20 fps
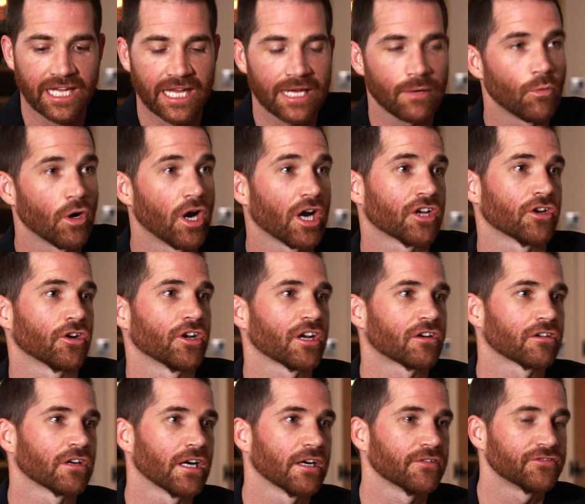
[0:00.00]
keep working on your
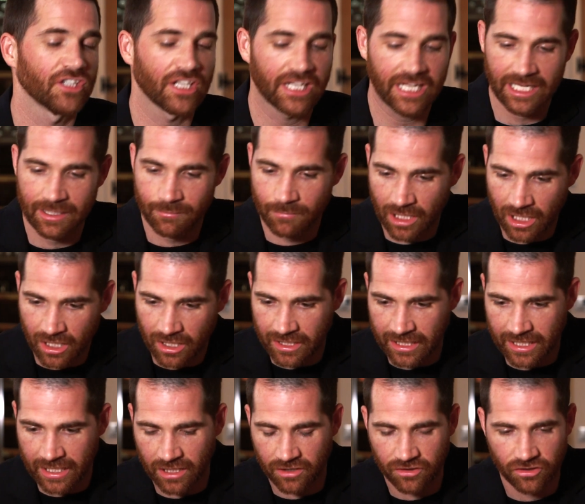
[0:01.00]
craft? Do you keep
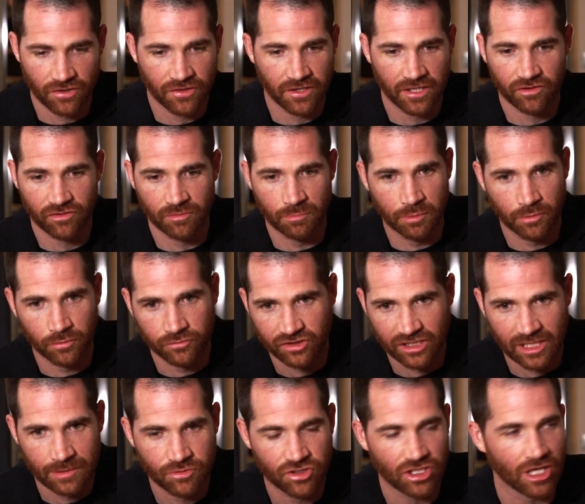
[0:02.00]
learning? And do you think it's important to
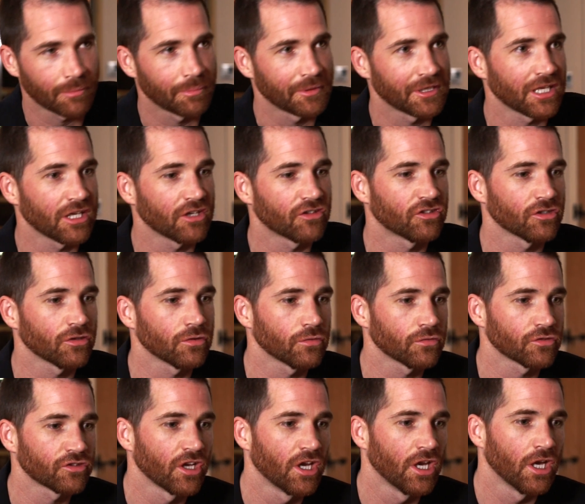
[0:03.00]
keep sharpening your
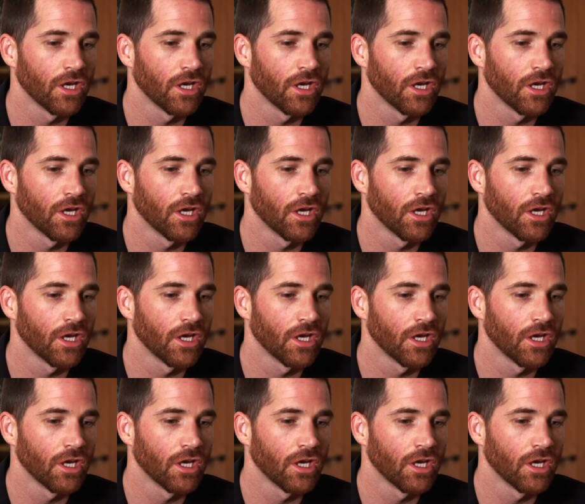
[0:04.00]
tools?